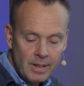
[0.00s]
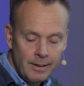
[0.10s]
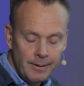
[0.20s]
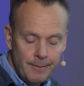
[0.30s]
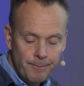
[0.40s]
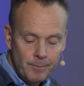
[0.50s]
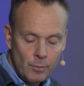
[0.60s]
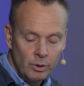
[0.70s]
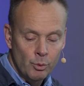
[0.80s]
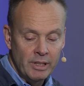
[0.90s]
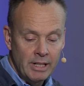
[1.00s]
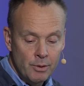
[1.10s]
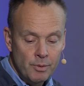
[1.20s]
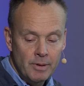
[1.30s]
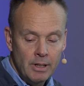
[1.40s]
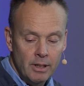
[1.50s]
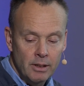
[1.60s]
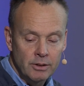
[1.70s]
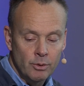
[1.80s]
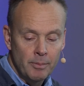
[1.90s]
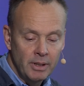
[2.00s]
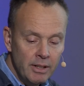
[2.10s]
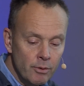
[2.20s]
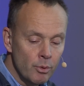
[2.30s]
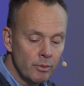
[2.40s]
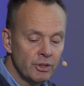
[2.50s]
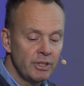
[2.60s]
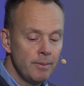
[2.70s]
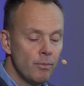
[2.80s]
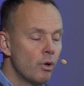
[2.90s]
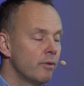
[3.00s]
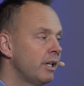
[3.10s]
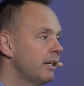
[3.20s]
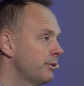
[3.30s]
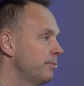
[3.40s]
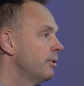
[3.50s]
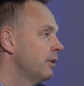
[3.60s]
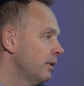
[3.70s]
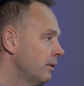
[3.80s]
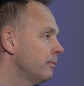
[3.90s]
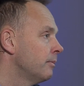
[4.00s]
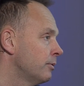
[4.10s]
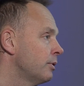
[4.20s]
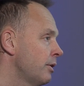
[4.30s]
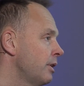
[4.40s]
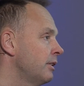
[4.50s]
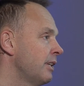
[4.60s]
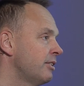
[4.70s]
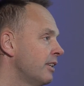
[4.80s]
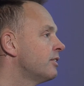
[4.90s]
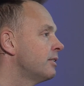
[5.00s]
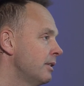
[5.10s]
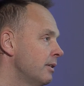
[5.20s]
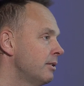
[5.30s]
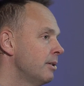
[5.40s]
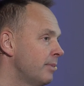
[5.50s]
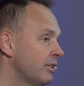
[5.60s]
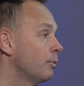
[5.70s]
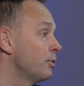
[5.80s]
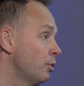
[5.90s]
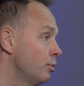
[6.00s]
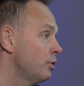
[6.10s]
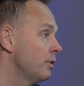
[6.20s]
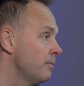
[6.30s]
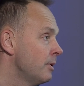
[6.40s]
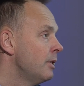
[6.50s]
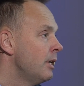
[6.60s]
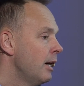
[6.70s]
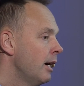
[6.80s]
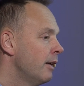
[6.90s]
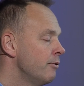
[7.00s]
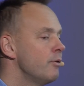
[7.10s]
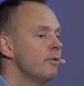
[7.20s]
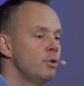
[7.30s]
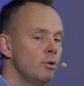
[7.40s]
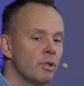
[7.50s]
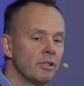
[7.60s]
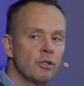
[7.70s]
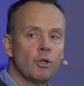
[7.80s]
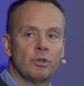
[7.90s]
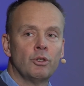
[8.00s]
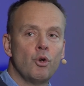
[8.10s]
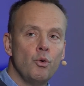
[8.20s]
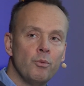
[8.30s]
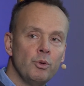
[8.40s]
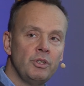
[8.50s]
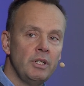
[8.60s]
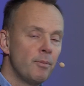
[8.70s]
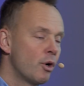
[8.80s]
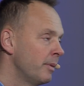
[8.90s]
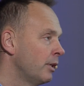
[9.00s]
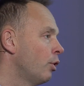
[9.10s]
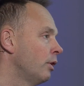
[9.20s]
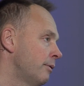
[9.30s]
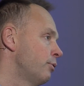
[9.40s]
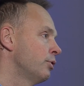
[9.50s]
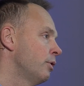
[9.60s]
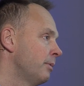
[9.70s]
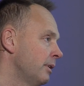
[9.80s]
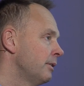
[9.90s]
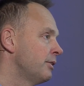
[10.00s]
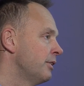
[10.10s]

all the way down. So I believe we will see more of that. So I think that that's the best opportunity. If you look at the total group, we see Bara Mineraler, for example.